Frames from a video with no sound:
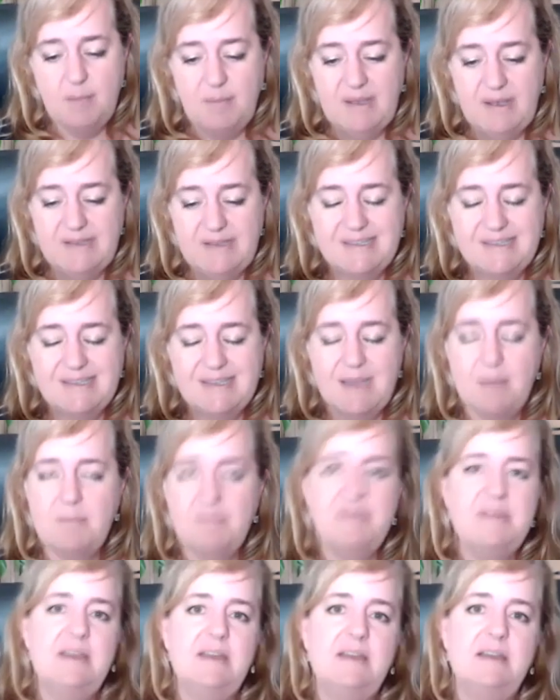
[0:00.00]
but
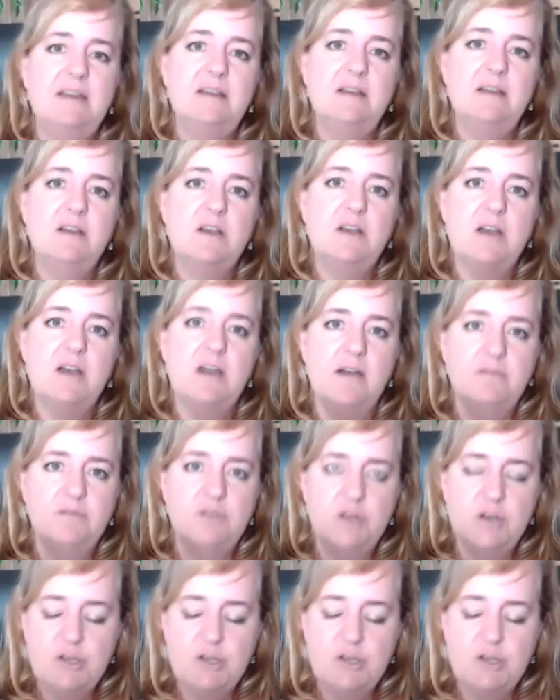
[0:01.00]
something of